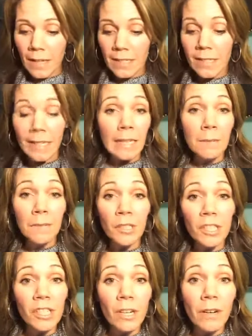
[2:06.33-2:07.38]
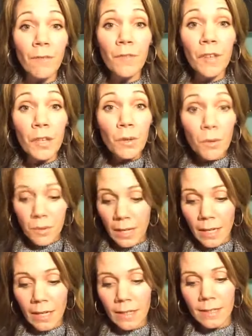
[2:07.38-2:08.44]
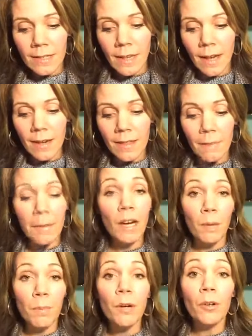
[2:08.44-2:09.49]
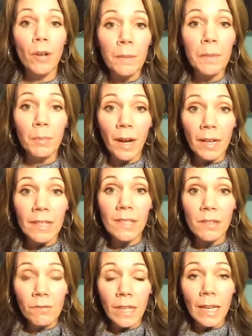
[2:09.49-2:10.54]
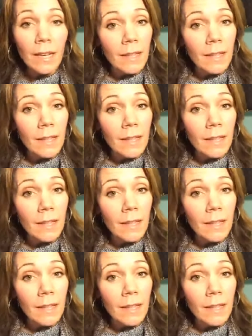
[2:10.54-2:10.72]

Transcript: Tonight I'm going to share a few things that make our program and products unique.